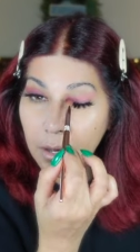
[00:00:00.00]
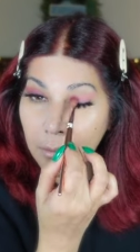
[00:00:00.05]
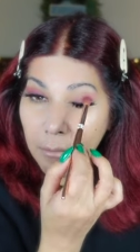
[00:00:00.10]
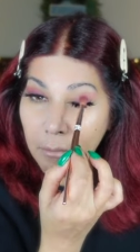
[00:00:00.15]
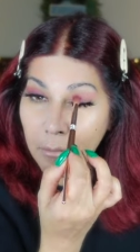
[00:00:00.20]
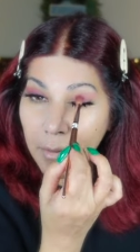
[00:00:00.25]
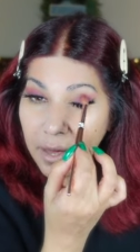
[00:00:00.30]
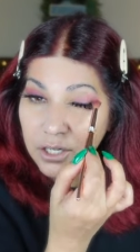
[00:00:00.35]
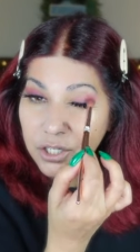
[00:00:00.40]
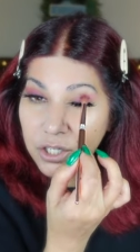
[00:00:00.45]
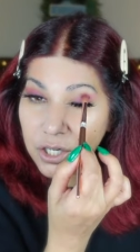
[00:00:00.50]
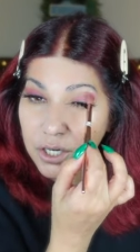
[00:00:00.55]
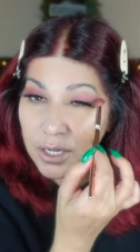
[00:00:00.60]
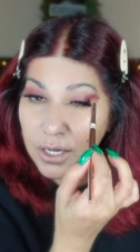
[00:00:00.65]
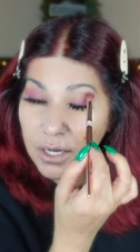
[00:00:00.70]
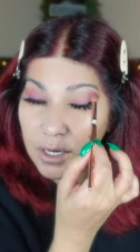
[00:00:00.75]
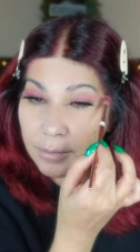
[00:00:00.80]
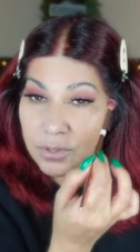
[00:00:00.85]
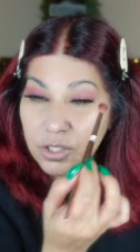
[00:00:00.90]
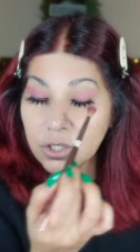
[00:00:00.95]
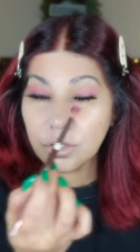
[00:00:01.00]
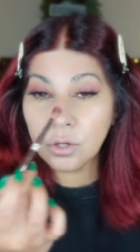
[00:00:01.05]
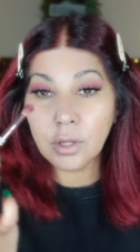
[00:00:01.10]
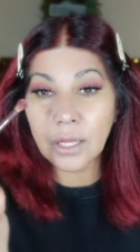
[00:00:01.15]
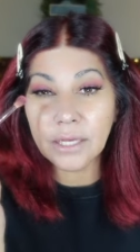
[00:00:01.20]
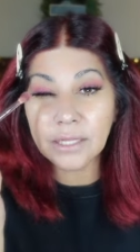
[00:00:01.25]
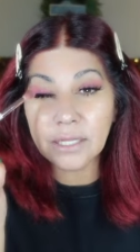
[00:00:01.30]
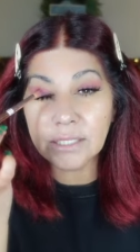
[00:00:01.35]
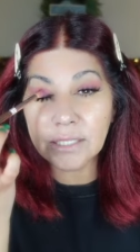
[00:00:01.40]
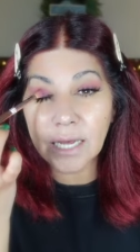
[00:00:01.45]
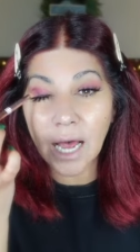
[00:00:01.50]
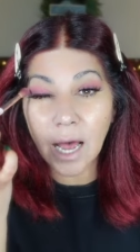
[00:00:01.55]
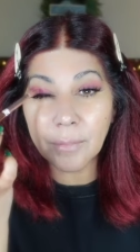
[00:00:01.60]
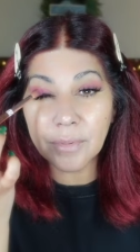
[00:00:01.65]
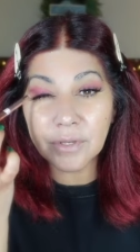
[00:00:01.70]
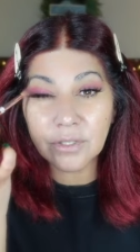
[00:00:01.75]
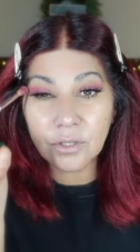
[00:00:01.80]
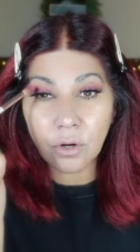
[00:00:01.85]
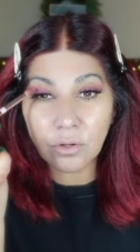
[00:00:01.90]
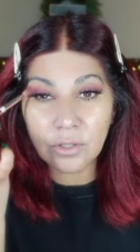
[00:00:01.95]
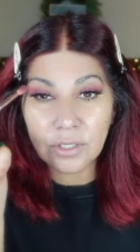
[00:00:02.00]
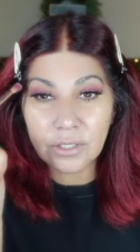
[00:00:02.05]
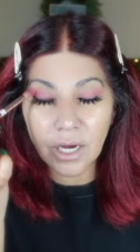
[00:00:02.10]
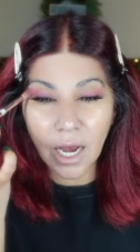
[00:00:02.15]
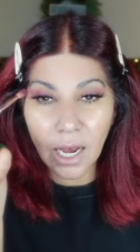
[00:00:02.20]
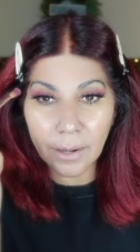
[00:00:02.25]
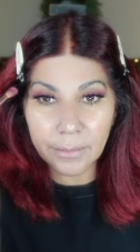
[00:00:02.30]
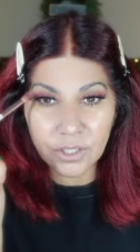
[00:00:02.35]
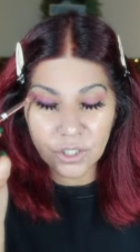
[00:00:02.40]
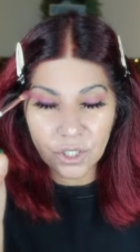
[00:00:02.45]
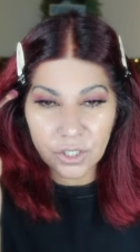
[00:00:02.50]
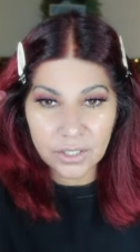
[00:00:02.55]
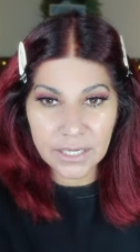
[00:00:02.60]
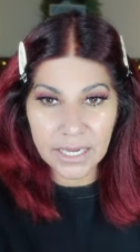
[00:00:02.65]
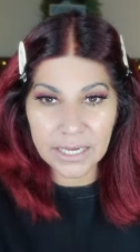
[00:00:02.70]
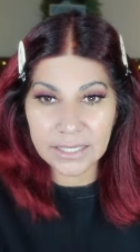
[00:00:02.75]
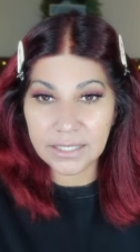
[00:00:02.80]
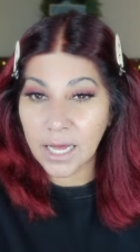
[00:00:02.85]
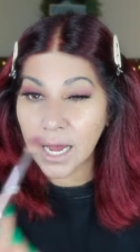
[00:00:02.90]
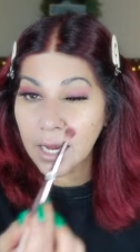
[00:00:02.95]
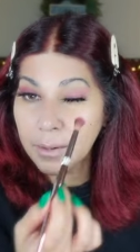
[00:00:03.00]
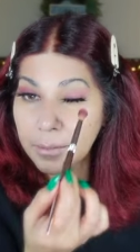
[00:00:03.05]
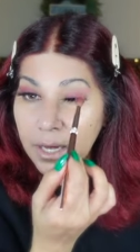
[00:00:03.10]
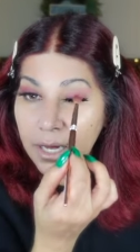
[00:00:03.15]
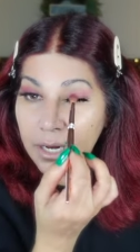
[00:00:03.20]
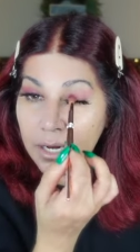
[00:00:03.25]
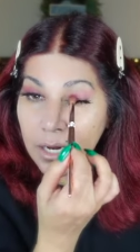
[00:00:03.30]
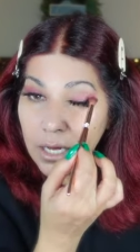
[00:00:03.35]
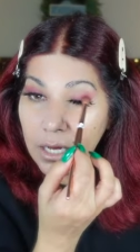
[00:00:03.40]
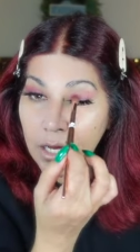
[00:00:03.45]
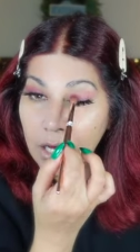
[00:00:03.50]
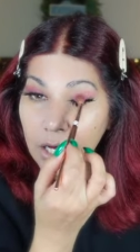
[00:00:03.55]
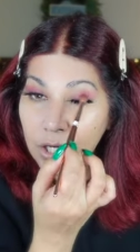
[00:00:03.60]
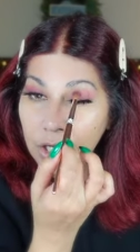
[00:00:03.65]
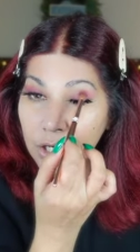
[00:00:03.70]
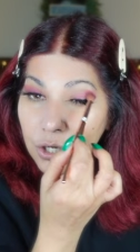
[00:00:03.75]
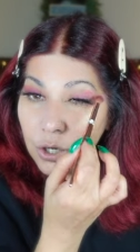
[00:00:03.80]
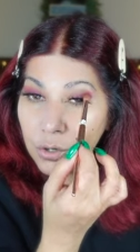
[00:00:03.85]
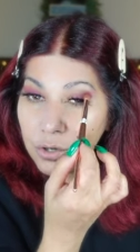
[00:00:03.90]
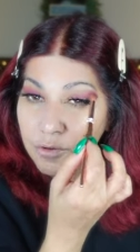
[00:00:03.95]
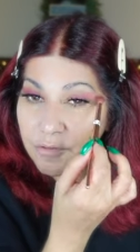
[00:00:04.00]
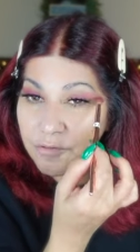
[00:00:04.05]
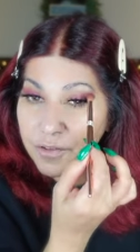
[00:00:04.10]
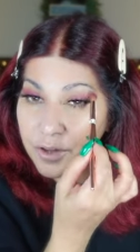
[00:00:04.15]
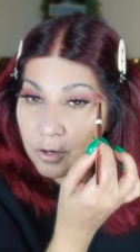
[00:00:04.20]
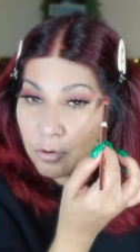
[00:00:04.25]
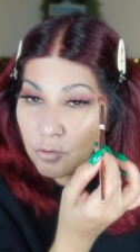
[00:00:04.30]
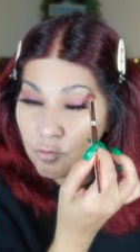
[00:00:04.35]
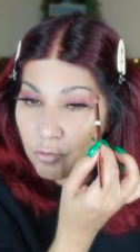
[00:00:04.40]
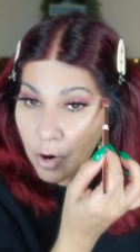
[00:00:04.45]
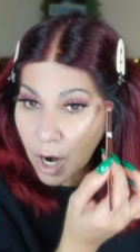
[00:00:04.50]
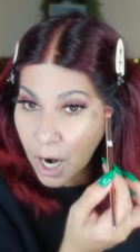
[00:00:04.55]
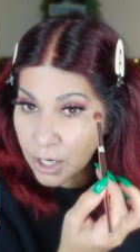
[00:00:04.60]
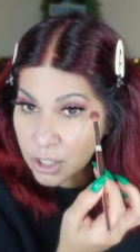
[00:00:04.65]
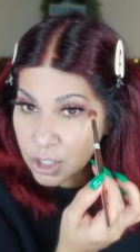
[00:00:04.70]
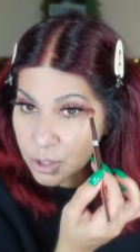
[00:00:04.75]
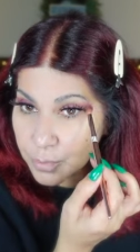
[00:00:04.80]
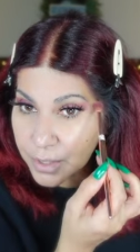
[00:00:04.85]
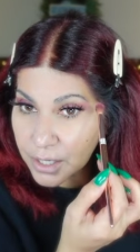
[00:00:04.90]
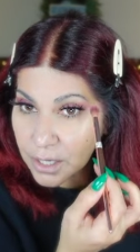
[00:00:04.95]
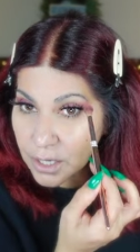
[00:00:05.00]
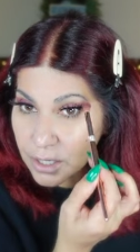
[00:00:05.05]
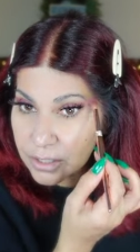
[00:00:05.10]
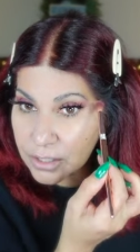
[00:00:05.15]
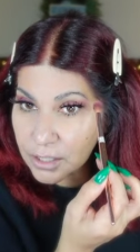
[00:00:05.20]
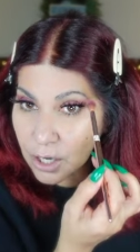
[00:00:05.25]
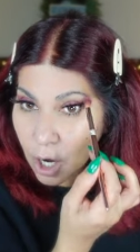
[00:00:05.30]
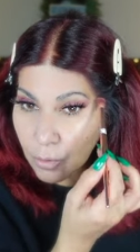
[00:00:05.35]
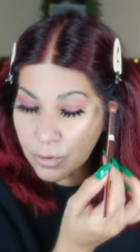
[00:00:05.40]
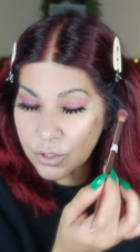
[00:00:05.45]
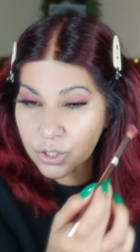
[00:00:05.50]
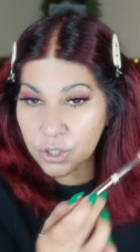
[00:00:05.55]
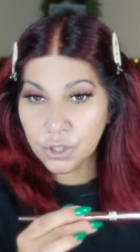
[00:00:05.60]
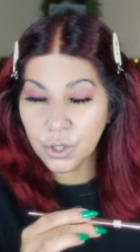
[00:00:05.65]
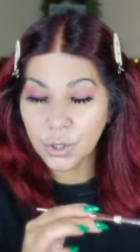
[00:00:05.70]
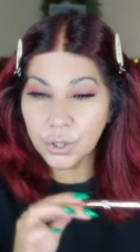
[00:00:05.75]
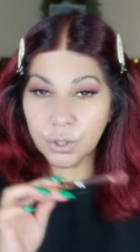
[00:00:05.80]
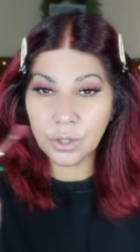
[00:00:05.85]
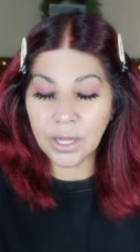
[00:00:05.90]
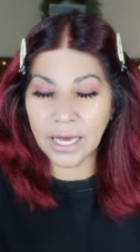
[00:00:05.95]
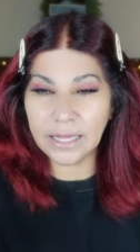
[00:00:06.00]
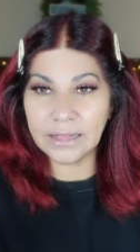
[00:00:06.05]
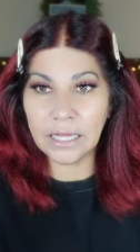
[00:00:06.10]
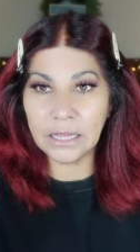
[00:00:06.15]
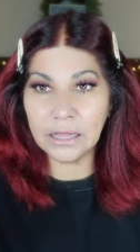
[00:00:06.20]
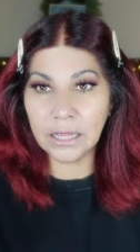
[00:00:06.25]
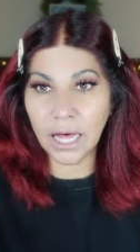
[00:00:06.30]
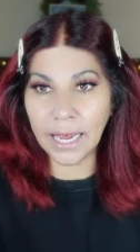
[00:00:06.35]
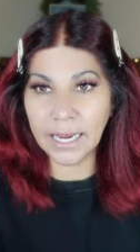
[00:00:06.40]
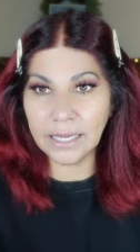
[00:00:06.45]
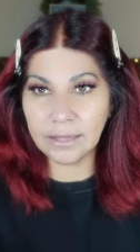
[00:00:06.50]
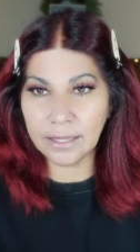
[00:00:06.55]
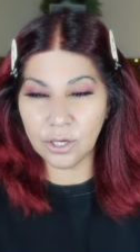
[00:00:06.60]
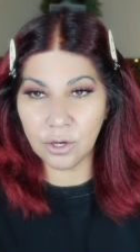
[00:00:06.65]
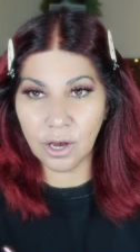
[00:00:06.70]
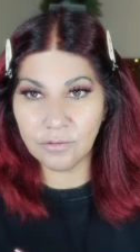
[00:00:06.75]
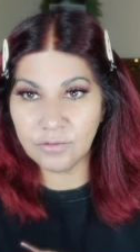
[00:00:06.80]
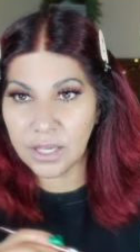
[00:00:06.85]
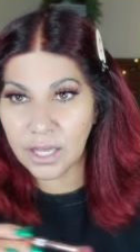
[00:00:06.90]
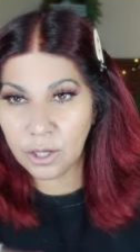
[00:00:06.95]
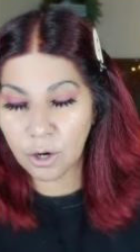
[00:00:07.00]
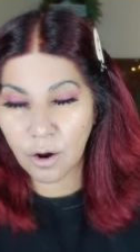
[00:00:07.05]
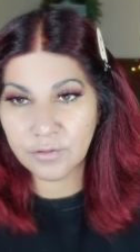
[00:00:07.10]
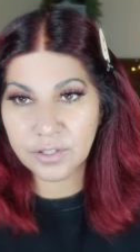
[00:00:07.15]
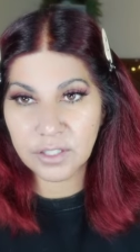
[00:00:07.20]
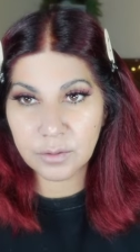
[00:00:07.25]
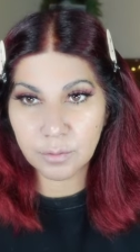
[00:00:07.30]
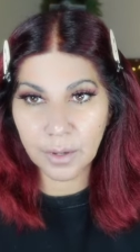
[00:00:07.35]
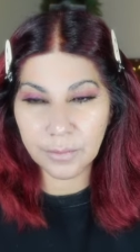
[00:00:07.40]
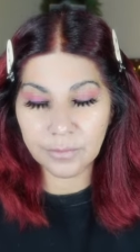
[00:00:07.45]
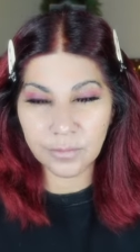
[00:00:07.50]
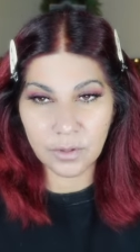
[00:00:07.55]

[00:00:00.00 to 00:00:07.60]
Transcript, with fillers: mention him so like this happens all the time it's just the excitement you know you feel rushed because they always show you like the light that you have to get off